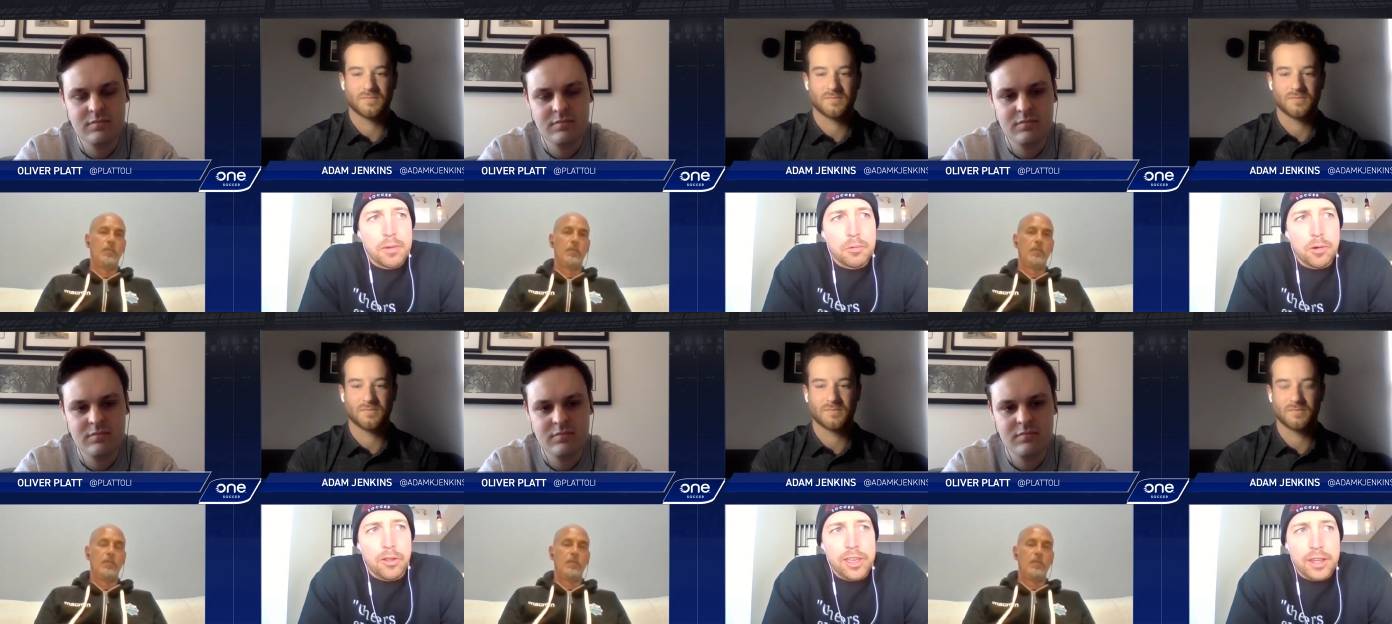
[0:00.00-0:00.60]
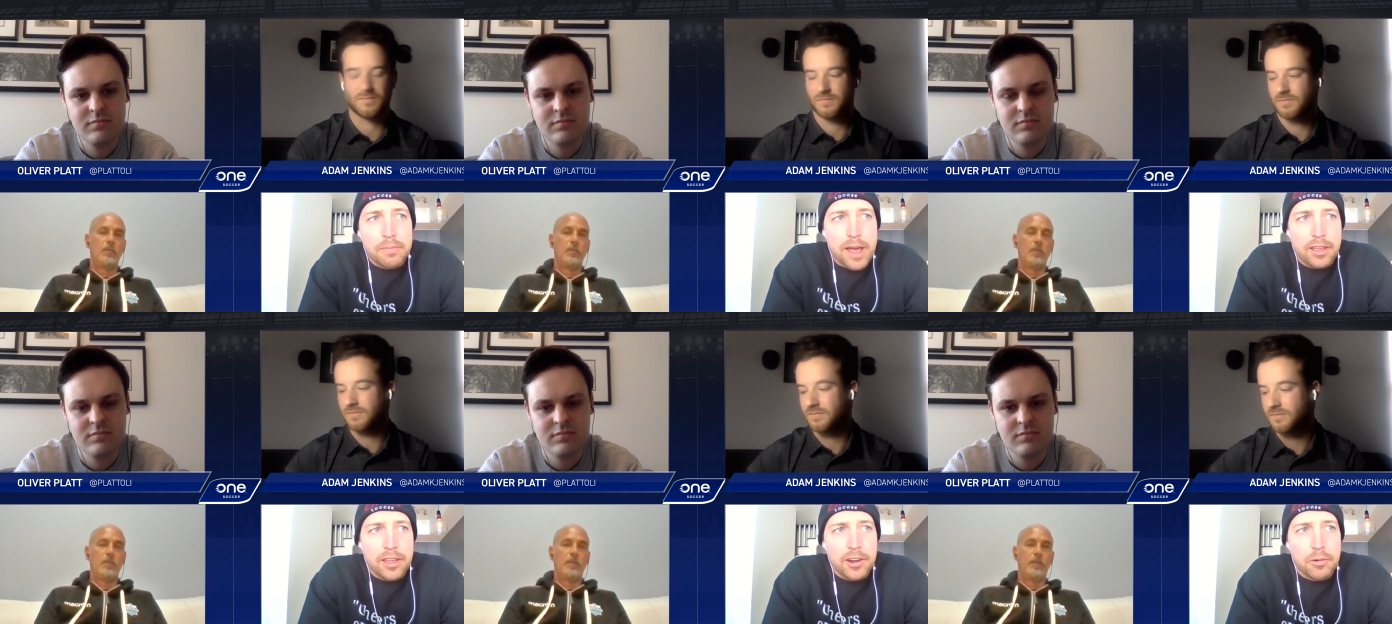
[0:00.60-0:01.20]
Speaker 1: I mean, will he get
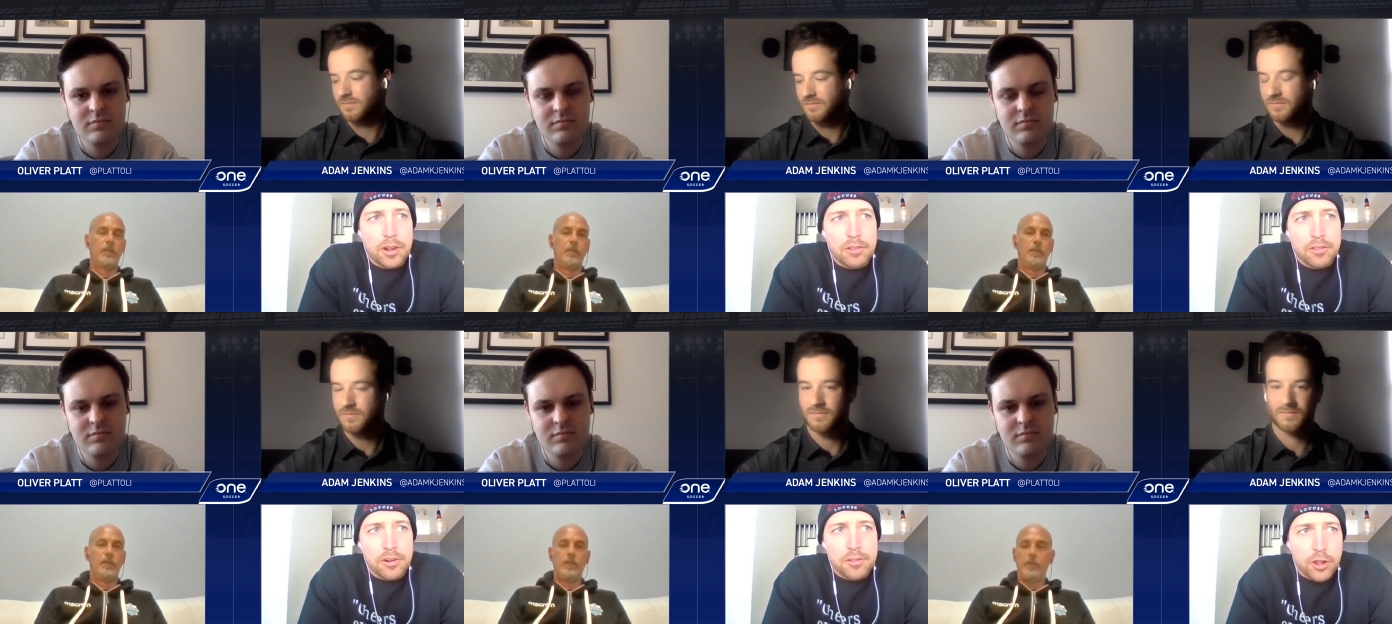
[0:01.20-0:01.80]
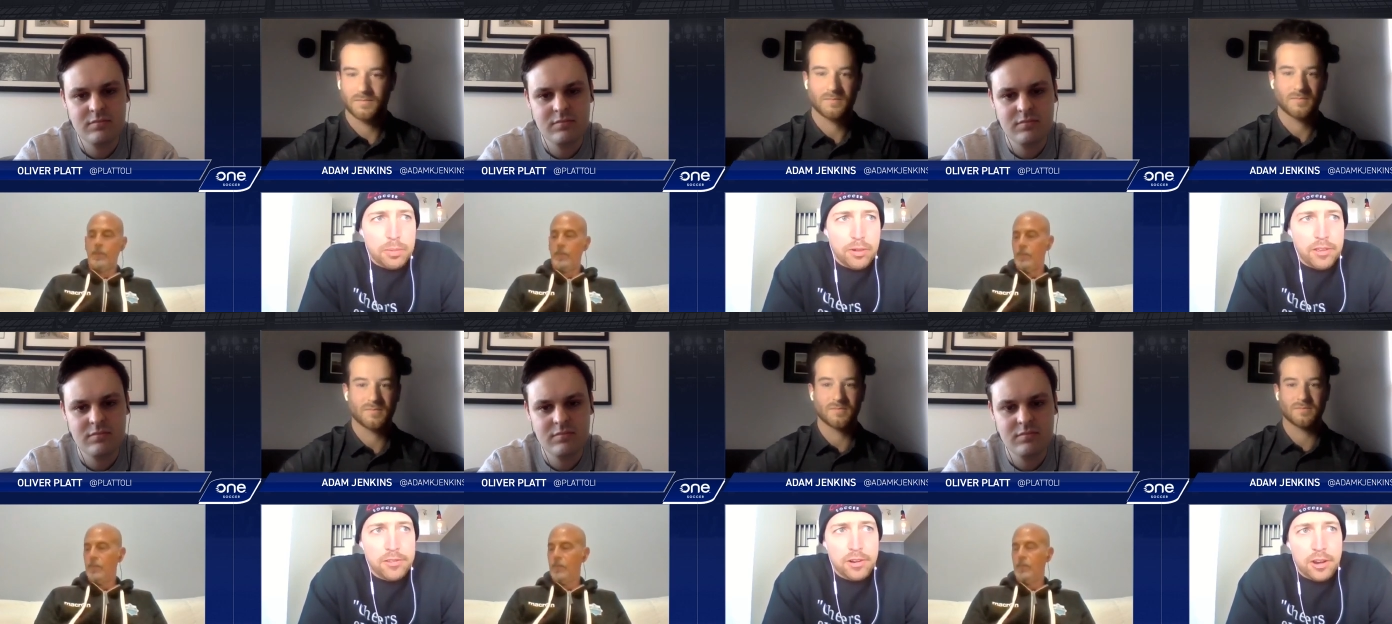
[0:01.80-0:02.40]
back into it? Is there still a
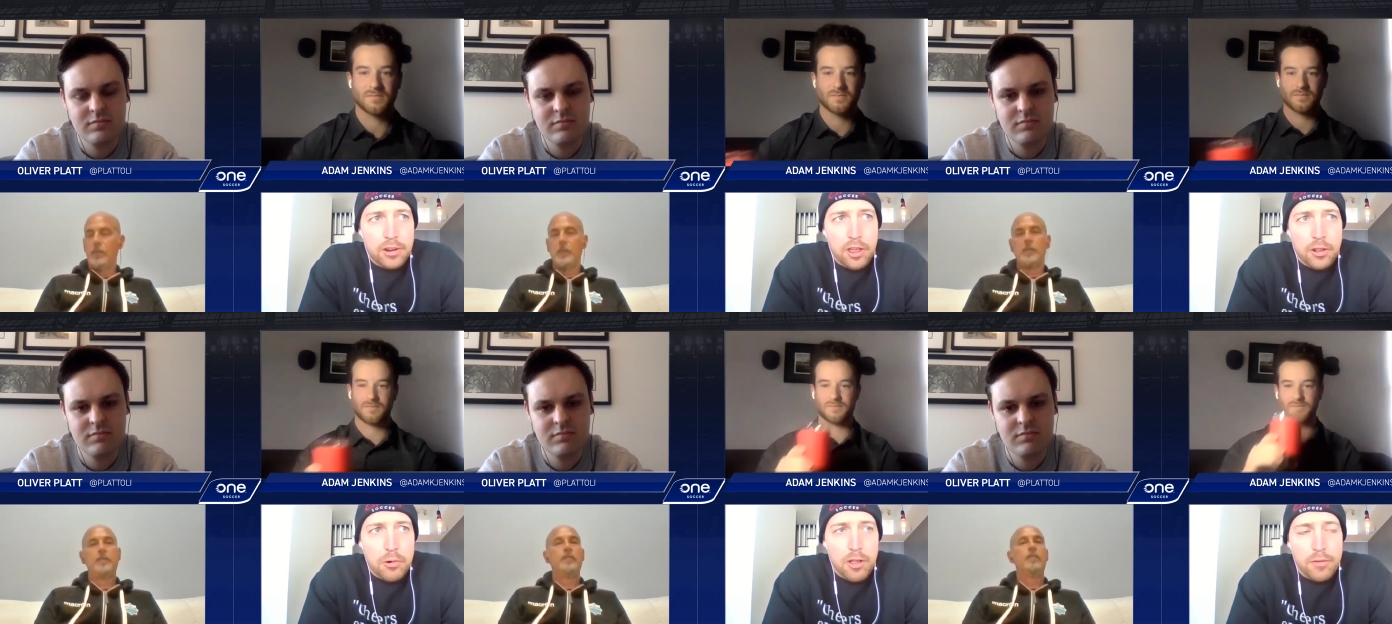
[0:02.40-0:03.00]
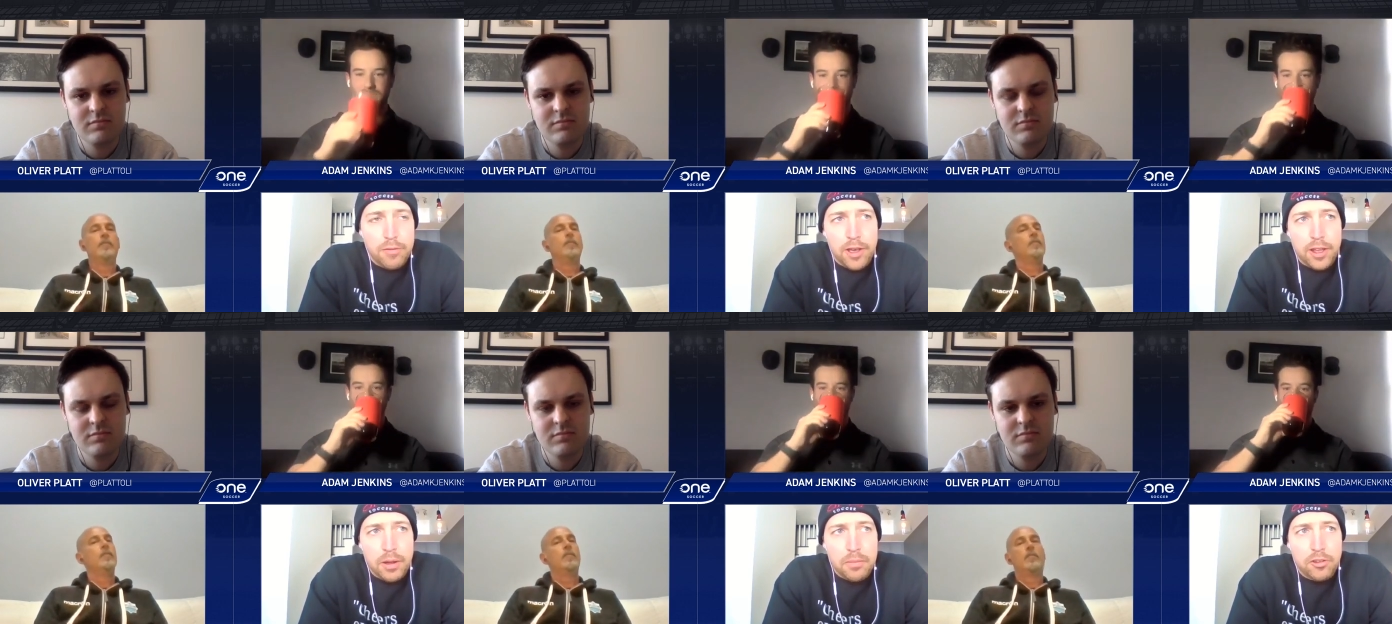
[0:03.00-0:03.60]
place in, in, in
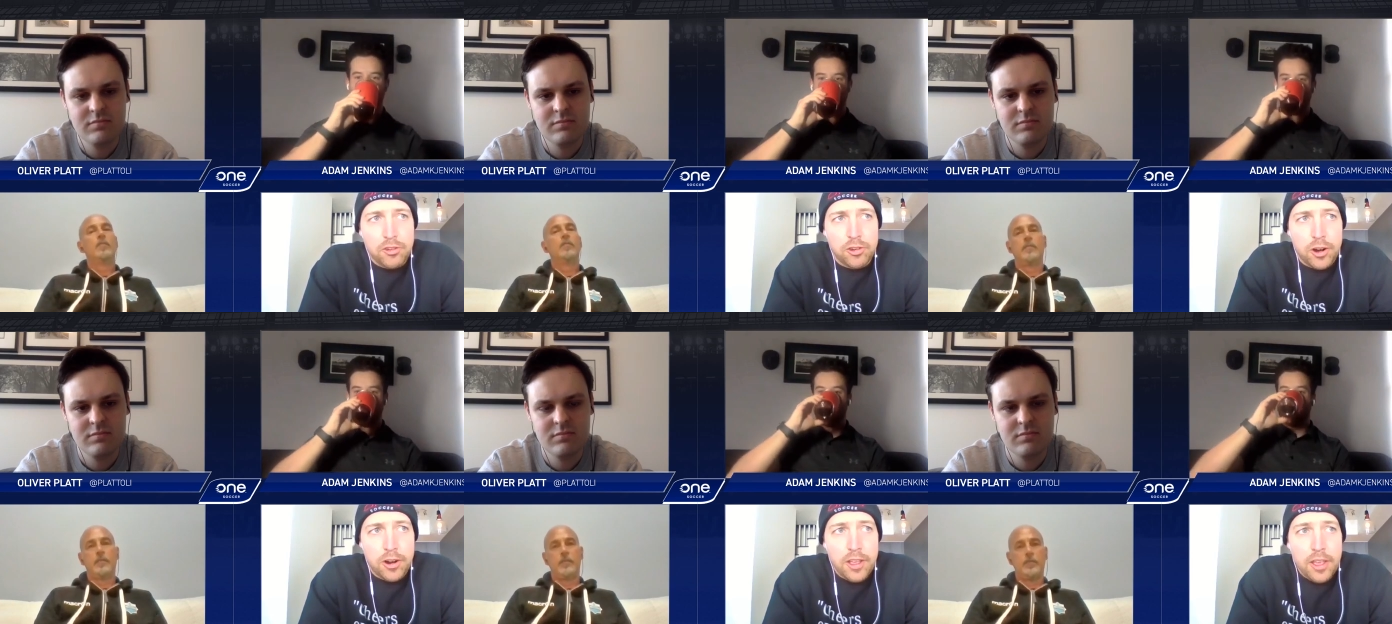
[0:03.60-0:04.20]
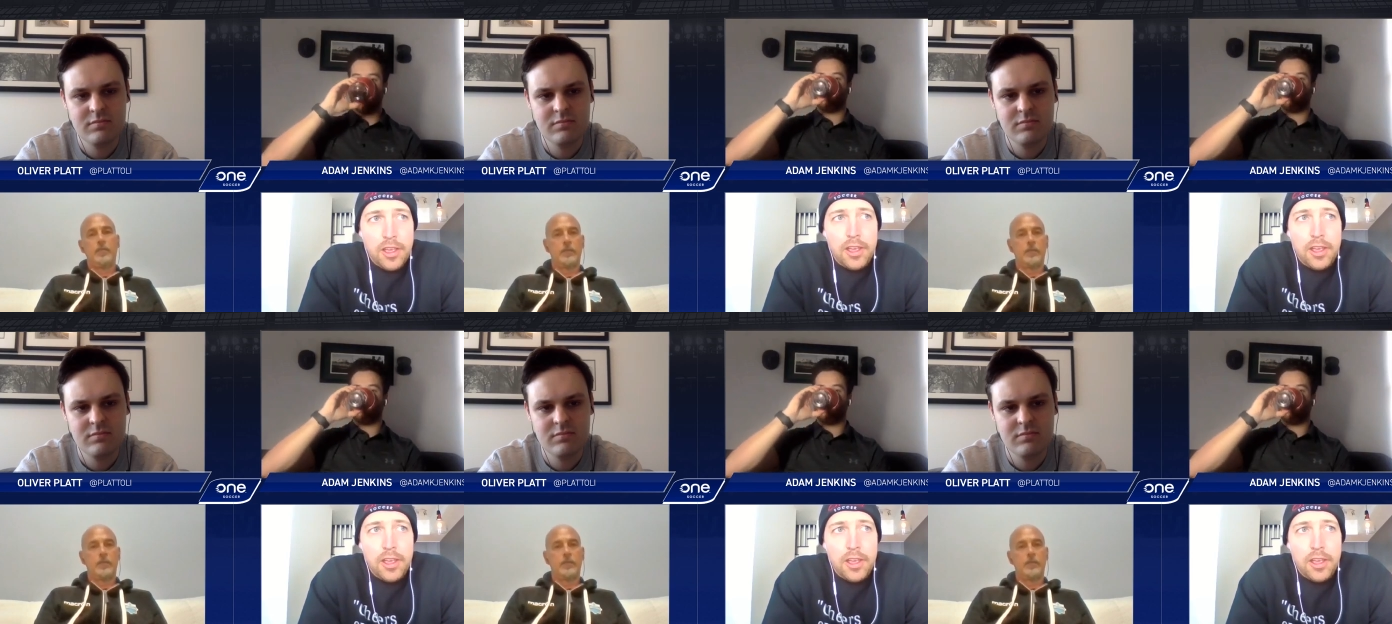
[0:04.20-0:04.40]
qualifying? I'm not sure.